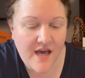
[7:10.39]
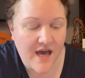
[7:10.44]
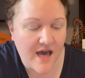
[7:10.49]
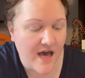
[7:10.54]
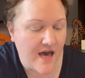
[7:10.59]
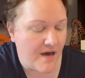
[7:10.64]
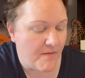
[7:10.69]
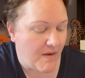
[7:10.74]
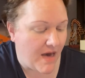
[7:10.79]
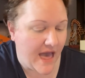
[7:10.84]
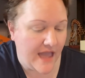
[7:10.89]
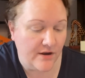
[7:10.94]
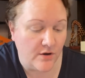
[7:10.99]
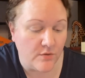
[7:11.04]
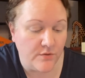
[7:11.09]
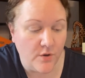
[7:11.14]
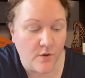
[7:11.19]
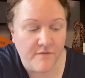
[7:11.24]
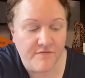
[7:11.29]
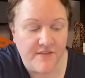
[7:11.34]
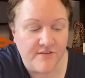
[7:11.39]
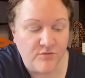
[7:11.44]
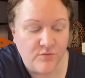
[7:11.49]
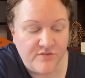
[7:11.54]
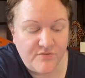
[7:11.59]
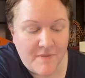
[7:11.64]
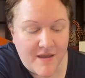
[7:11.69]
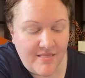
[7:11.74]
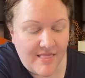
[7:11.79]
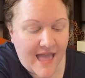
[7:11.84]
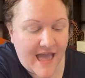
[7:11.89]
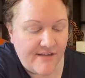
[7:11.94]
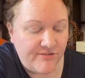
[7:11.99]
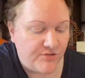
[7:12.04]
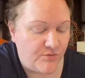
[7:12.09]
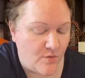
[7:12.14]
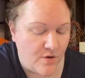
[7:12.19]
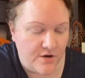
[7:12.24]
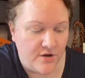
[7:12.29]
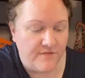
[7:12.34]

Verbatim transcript: Um, I don't know if this was my last one